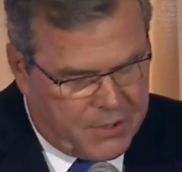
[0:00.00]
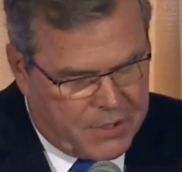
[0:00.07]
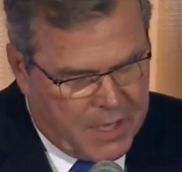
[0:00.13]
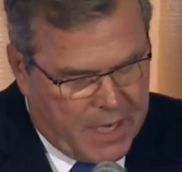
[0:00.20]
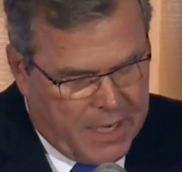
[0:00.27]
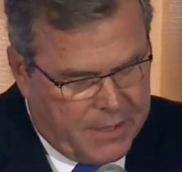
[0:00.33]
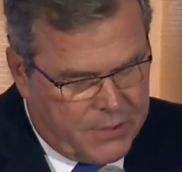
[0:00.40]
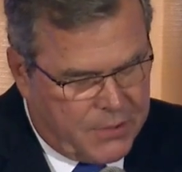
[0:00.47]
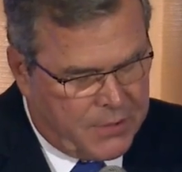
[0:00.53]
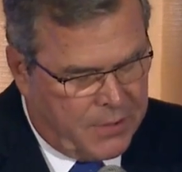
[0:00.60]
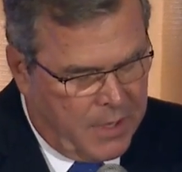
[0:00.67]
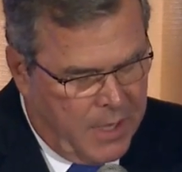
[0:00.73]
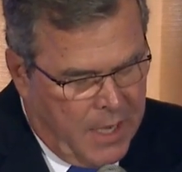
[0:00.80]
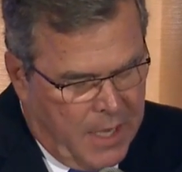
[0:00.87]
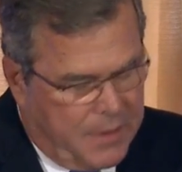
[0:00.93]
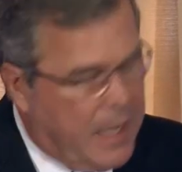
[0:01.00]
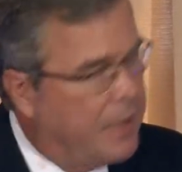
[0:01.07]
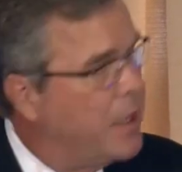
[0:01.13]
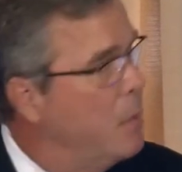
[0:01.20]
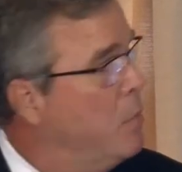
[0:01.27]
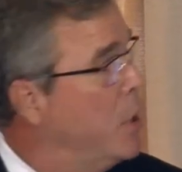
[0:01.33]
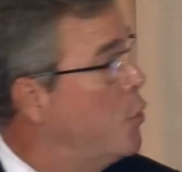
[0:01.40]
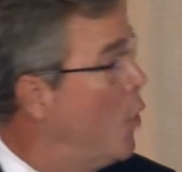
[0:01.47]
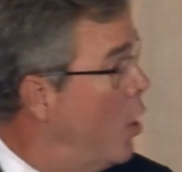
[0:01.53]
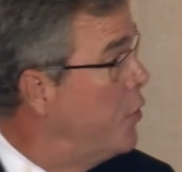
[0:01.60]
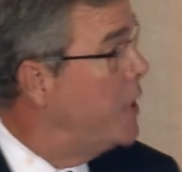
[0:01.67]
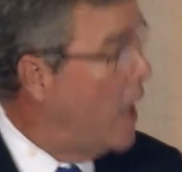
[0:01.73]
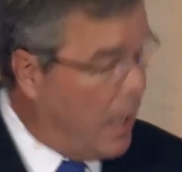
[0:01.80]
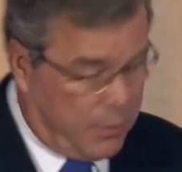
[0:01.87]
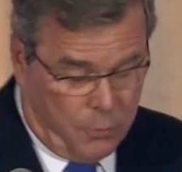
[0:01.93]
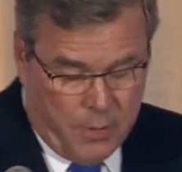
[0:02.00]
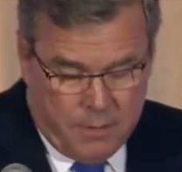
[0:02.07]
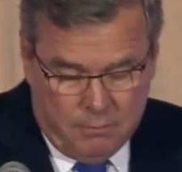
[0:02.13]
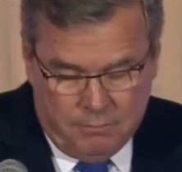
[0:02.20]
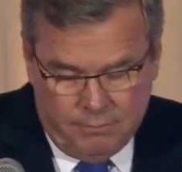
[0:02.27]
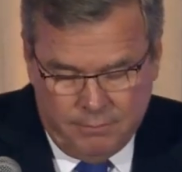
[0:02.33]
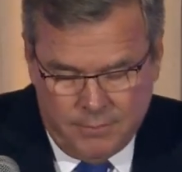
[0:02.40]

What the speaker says: States that the Monroe Doctrine,